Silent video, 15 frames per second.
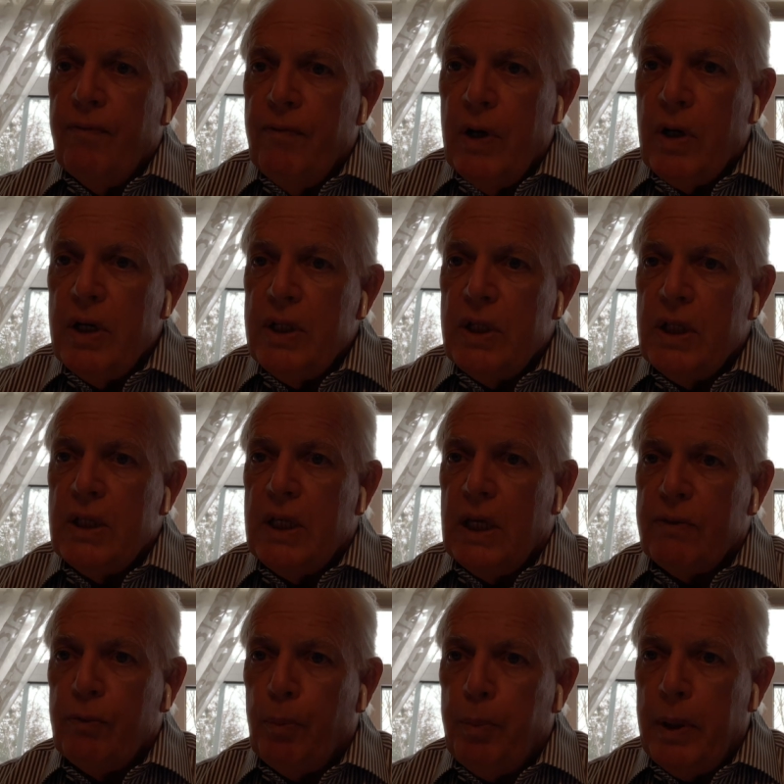very
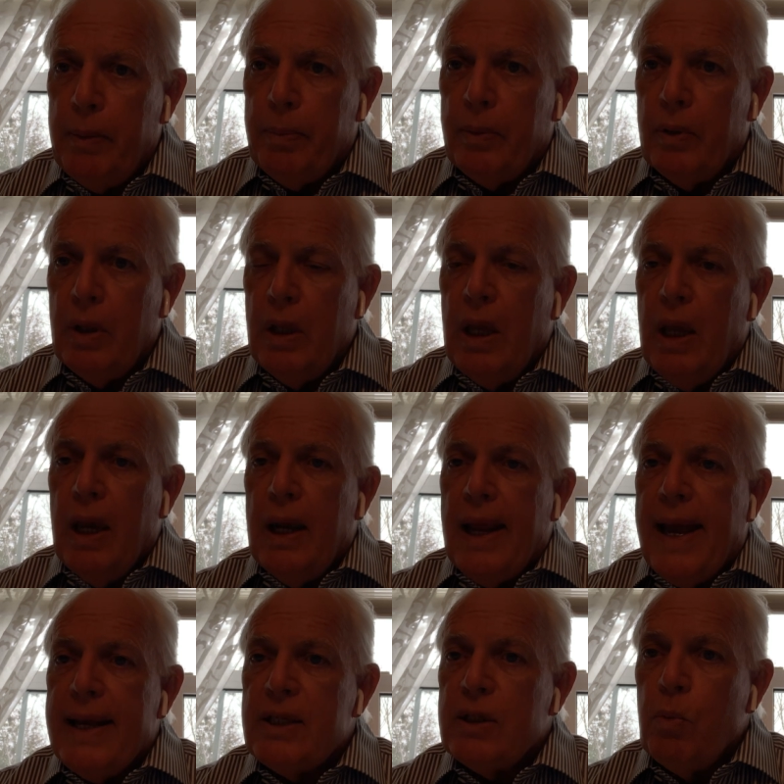successful people and
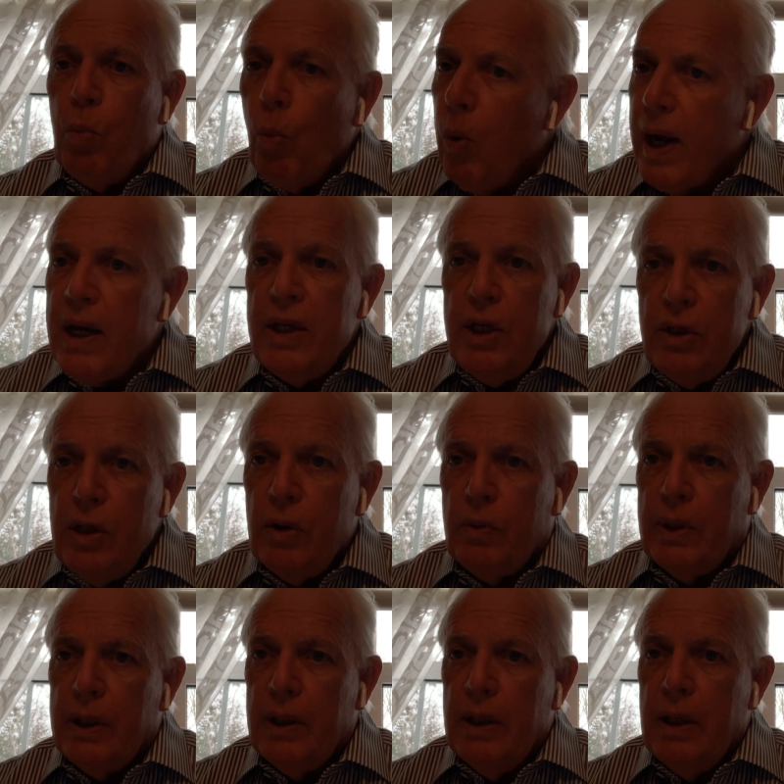ask them, what are you doing?